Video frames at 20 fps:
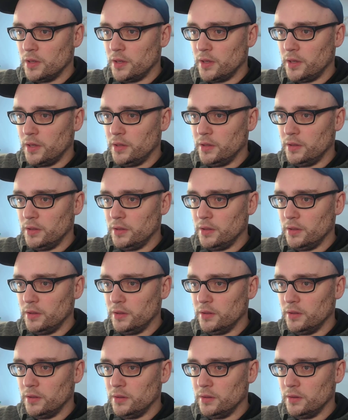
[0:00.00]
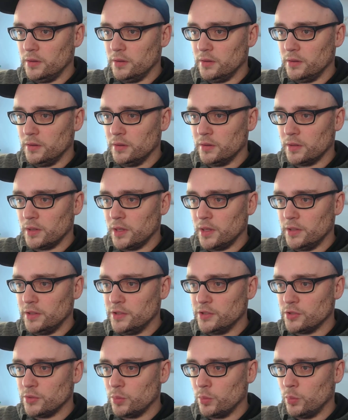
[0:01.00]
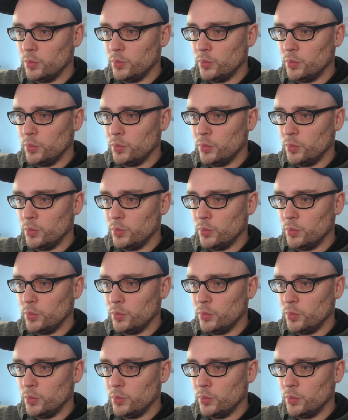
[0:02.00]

I just